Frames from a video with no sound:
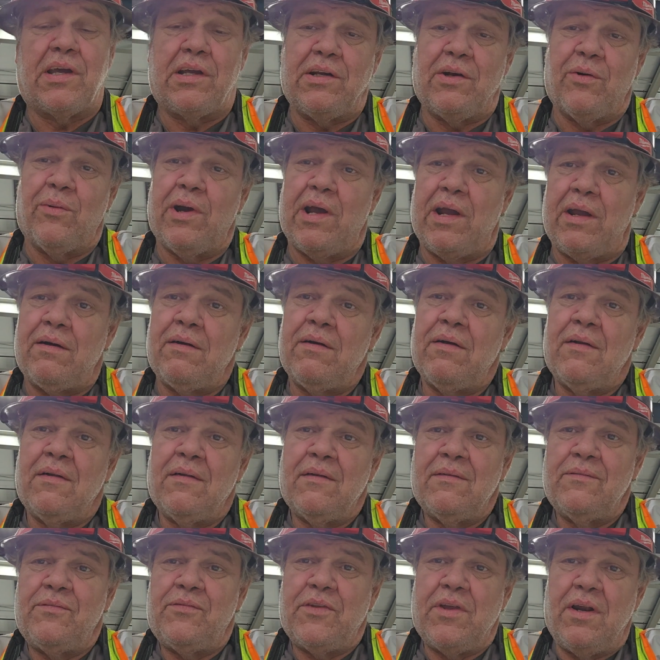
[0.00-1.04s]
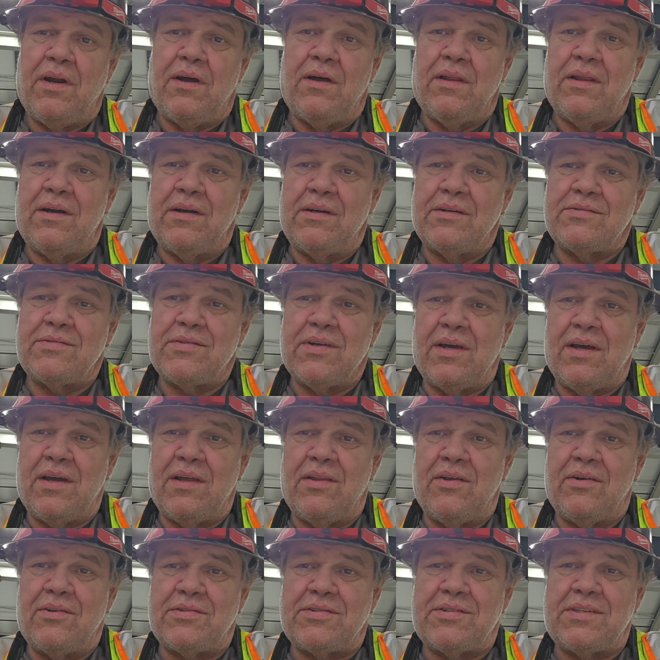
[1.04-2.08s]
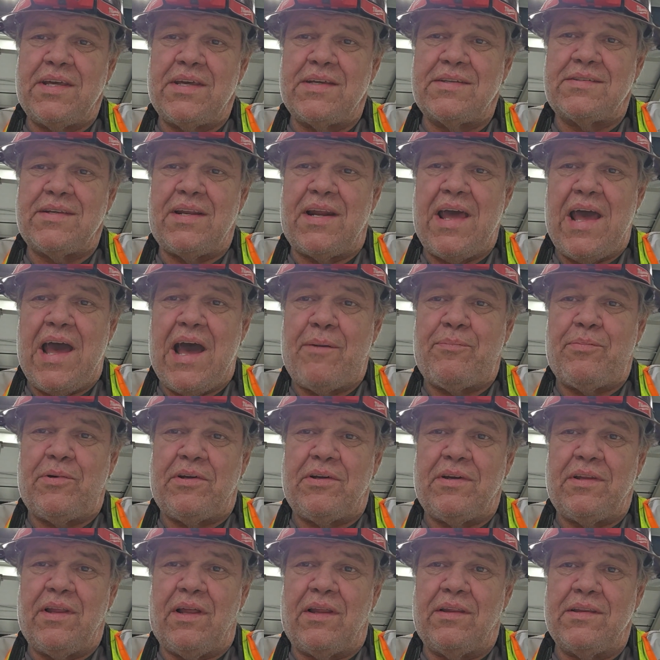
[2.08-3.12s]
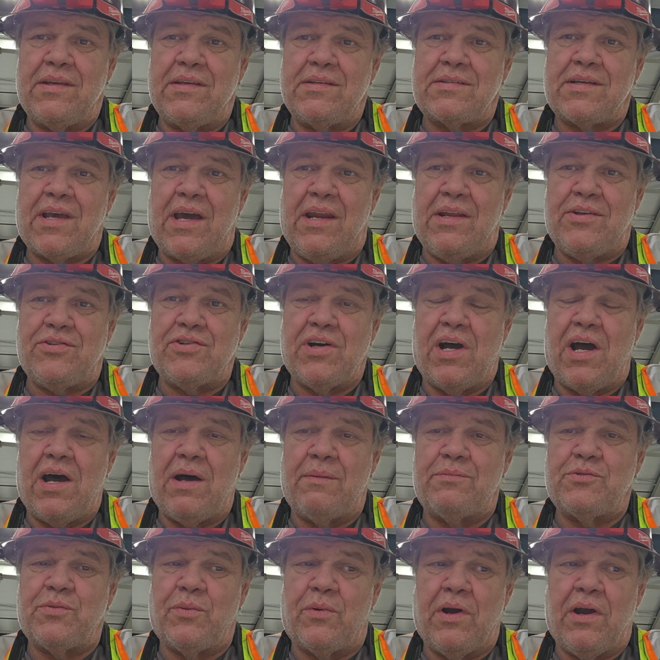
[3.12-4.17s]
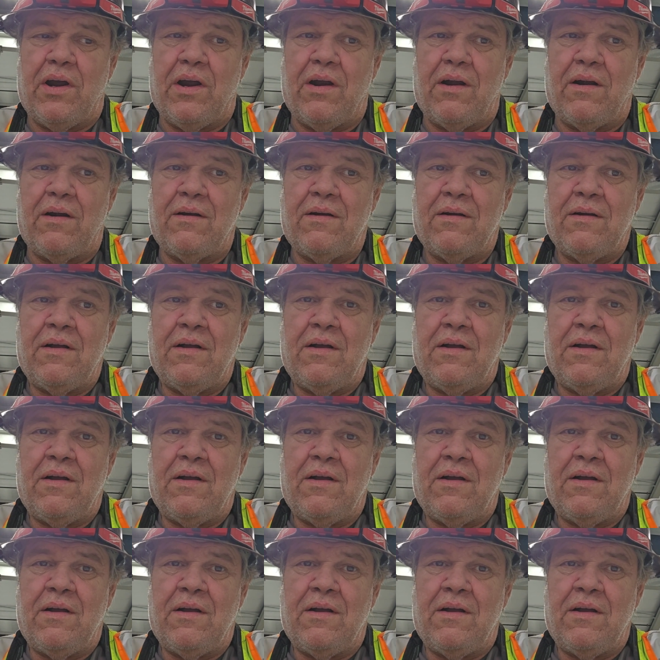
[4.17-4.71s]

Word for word: in your way. You know, there's uh, there's things that happened on these kind of jobs where